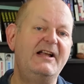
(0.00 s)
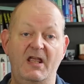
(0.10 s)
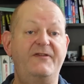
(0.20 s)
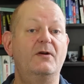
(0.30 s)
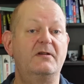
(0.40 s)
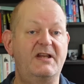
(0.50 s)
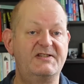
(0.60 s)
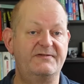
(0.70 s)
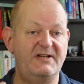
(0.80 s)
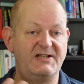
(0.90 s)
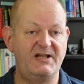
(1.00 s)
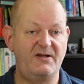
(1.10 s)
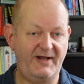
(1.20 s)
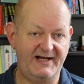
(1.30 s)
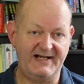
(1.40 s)
if you're looking to
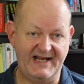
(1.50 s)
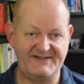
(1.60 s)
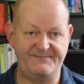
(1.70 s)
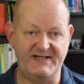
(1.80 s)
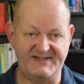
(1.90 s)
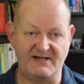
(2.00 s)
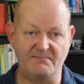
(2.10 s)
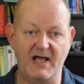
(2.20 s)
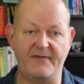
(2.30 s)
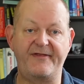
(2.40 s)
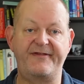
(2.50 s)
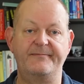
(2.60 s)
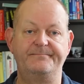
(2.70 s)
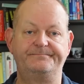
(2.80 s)
renew in a less busy month.